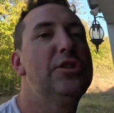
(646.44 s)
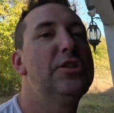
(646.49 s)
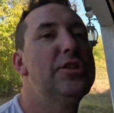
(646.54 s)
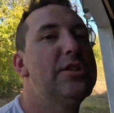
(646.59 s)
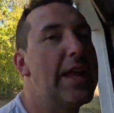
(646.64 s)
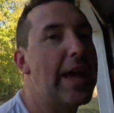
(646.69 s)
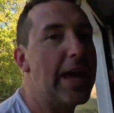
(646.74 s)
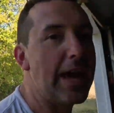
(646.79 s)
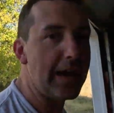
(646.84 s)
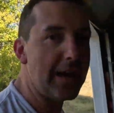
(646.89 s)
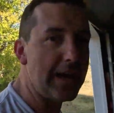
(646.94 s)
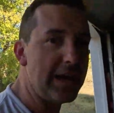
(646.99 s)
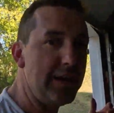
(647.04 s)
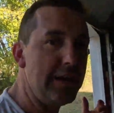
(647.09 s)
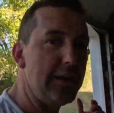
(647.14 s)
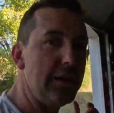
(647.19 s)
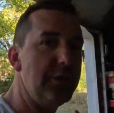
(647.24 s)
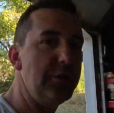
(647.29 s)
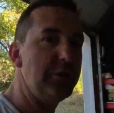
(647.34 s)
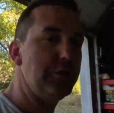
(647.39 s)
just
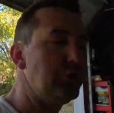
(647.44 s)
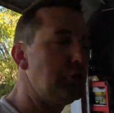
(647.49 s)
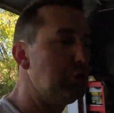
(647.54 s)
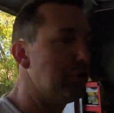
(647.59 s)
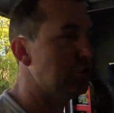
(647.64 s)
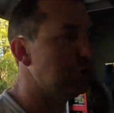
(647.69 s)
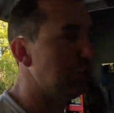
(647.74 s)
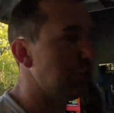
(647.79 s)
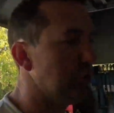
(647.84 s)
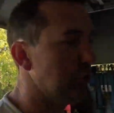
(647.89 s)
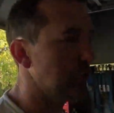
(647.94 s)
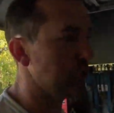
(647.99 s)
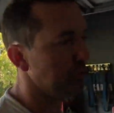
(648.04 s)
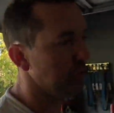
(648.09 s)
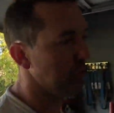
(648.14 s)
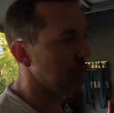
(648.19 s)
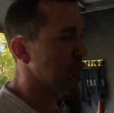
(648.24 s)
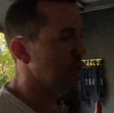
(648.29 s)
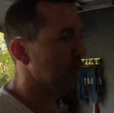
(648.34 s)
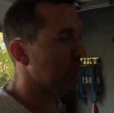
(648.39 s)
add
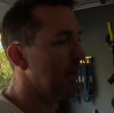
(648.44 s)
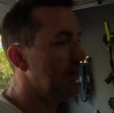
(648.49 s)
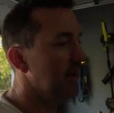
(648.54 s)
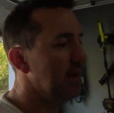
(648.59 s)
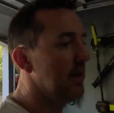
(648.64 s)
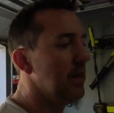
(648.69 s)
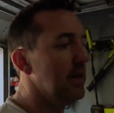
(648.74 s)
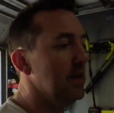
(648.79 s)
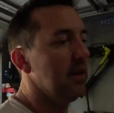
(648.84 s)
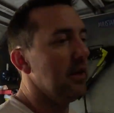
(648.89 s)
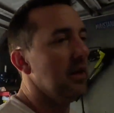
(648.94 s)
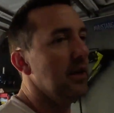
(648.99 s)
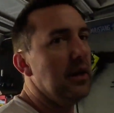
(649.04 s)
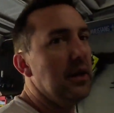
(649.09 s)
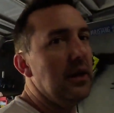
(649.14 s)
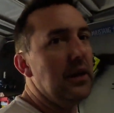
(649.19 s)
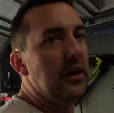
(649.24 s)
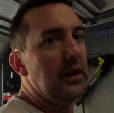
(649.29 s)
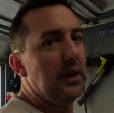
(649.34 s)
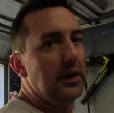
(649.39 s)
to
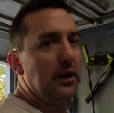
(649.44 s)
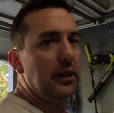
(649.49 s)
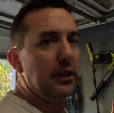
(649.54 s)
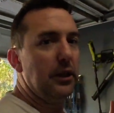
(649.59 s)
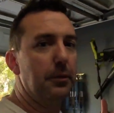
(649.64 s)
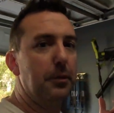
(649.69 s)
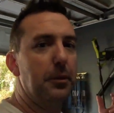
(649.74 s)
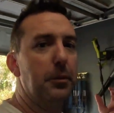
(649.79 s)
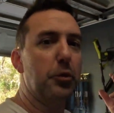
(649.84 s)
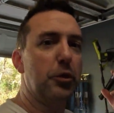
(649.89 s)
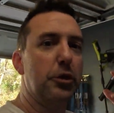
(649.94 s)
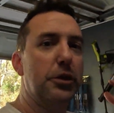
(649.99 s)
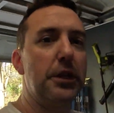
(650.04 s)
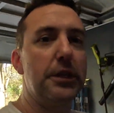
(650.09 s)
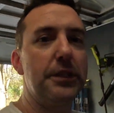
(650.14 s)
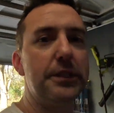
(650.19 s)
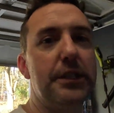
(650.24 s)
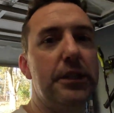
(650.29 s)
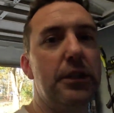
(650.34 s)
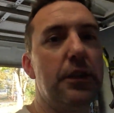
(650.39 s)
a little bit more
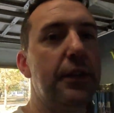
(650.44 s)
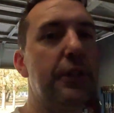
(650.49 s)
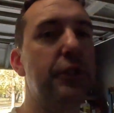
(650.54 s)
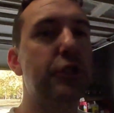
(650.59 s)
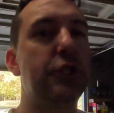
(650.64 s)
content on the